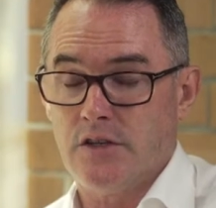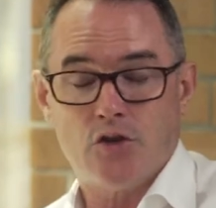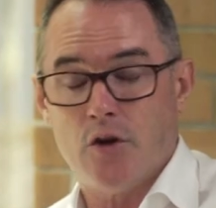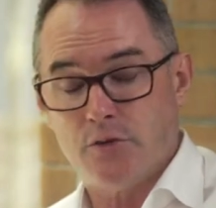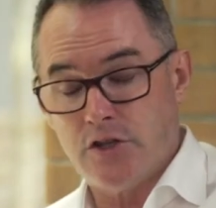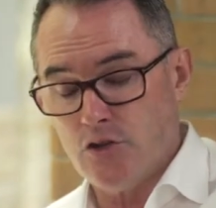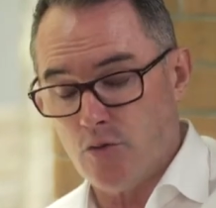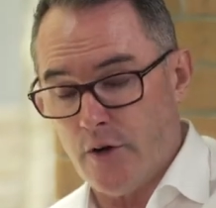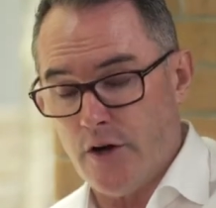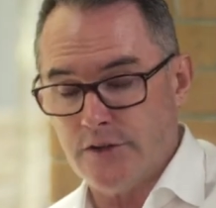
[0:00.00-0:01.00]
potential
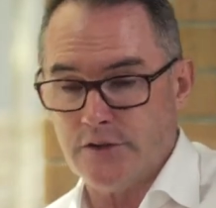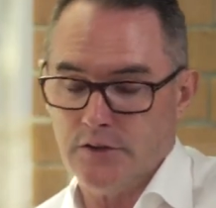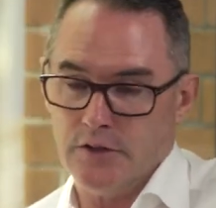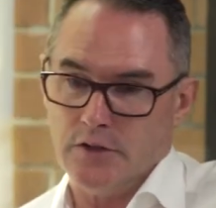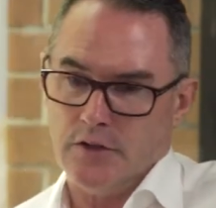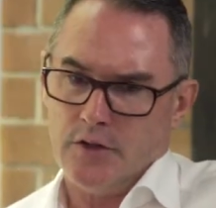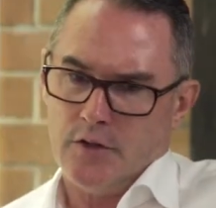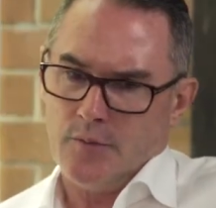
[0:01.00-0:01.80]
buyers. Mm-hmm.